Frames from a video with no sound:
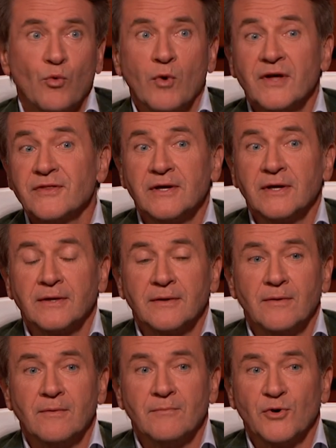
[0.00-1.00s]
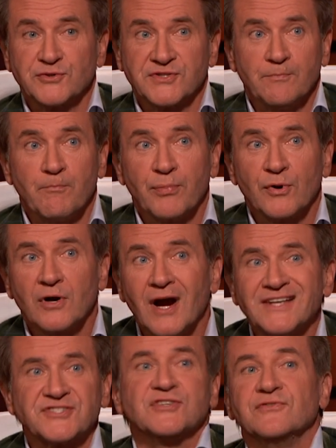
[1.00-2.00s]
one of the most
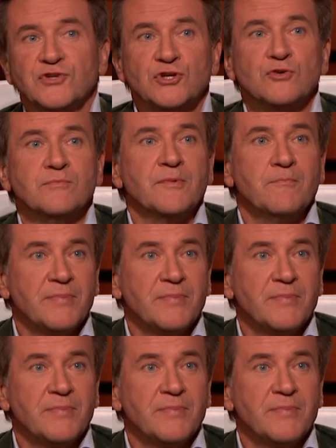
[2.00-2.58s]
impressive human